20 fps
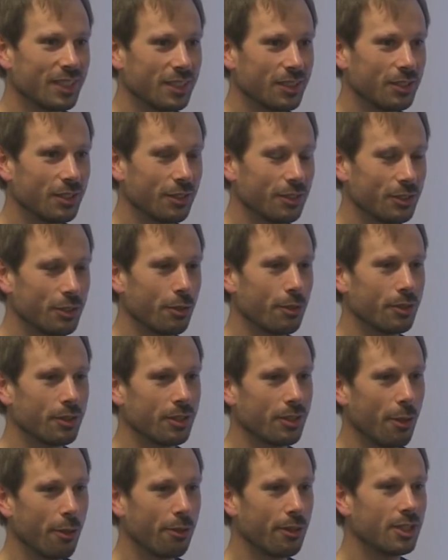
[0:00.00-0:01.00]
So, so
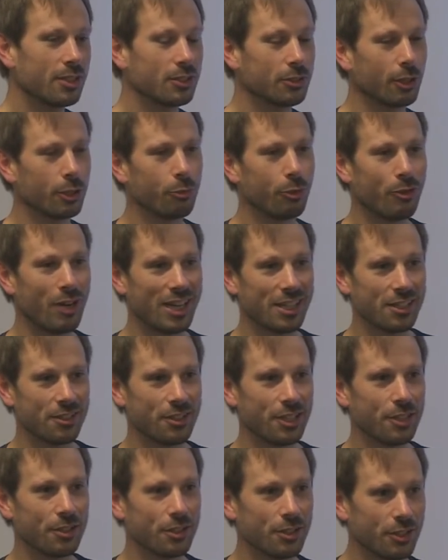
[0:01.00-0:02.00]
start with rack
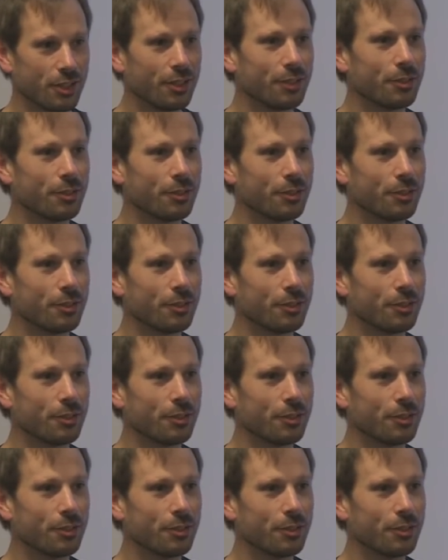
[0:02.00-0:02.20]
extensions.